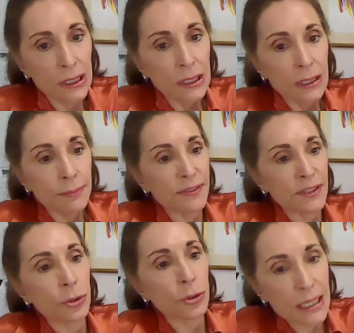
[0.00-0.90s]
But
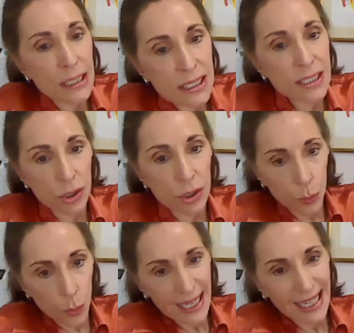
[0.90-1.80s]
there is a
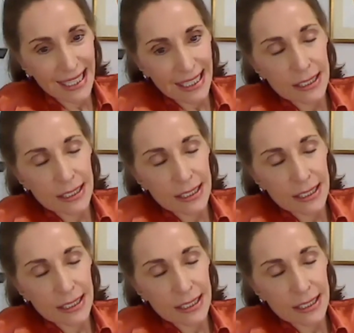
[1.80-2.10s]
way